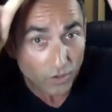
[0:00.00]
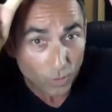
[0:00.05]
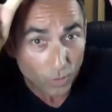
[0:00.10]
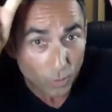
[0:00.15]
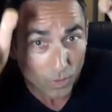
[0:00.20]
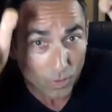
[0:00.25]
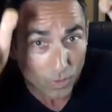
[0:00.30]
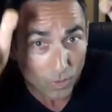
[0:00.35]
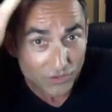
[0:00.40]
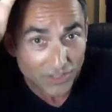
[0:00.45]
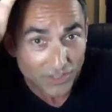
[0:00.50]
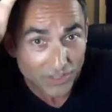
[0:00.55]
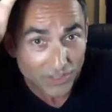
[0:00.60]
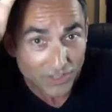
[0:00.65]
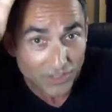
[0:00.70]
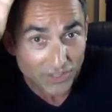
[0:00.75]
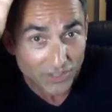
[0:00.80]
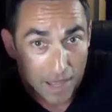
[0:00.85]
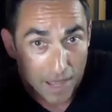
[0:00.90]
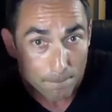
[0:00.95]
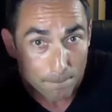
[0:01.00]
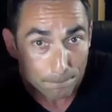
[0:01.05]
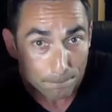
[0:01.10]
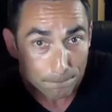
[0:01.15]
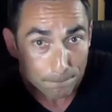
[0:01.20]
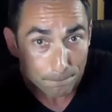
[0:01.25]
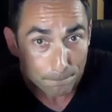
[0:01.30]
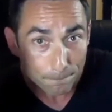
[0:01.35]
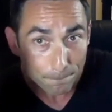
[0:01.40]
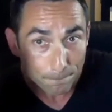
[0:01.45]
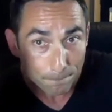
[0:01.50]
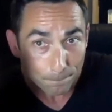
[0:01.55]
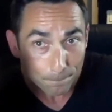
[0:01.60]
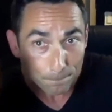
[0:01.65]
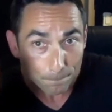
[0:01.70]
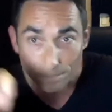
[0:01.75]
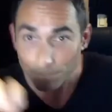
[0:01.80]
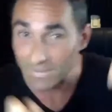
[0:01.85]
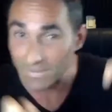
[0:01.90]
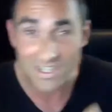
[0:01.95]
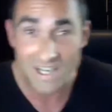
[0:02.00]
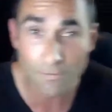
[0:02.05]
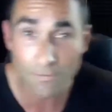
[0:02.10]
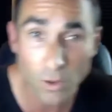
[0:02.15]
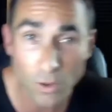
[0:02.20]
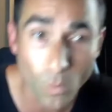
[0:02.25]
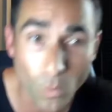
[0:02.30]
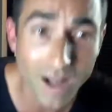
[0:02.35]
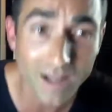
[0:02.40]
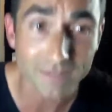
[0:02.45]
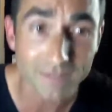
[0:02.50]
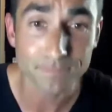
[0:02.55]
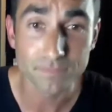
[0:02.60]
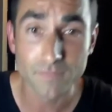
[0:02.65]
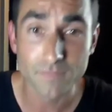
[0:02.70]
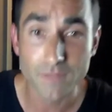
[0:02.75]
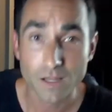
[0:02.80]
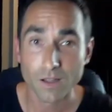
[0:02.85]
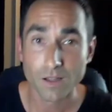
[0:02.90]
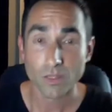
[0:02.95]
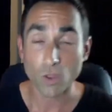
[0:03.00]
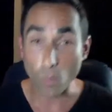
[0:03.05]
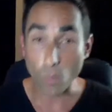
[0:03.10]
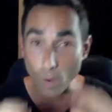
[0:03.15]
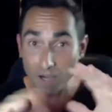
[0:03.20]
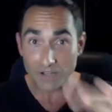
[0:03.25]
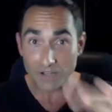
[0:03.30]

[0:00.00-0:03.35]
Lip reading: will save them. It's never the what. The what